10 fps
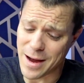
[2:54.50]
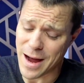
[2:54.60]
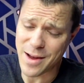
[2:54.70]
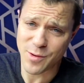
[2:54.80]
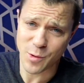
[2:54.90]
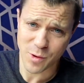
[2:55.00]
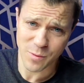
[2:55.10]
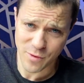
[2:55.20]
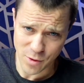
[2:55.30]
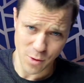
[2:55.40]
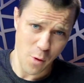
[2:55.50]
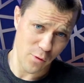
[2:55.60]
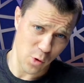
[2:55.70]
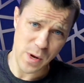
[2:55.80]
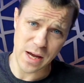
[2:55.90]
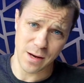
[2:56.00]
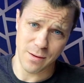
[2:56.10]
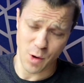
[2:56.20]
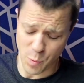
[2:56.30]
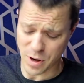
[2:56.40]
I've used them for over a week,
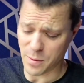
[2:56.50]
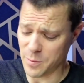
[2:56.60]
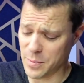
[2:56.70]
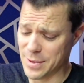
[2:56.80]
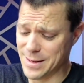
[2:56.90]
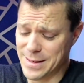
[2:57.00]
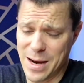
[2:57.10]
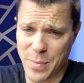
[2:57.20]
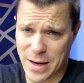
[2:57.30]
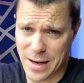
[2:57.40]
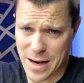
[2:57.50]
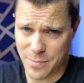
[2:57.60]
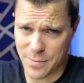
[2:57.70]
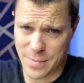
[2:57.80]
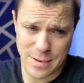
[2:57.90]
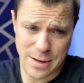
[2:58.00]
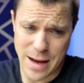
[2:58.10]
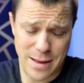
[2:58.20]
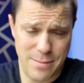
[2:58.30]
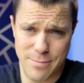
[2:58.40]
no problem. The standby time
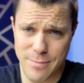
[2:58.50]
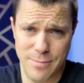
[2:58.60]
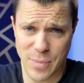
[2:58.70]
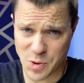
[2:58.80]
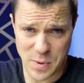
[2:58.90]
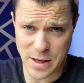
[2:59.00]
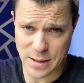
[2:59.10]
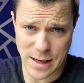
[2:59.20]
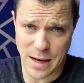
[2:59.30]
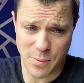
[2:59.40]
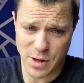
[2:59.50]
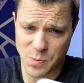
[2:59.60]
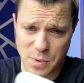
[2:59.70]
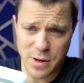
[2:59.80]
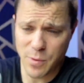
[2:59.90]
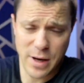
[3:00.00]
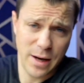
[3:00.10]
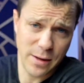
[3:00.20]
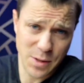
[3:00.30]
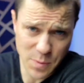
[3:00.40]
I, must be insane, must be
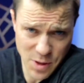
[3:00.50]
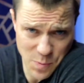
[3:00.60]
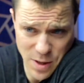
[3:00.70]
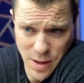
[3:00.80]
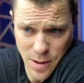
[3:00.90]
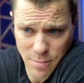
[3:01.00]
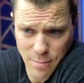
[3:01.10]
ridiculous, must be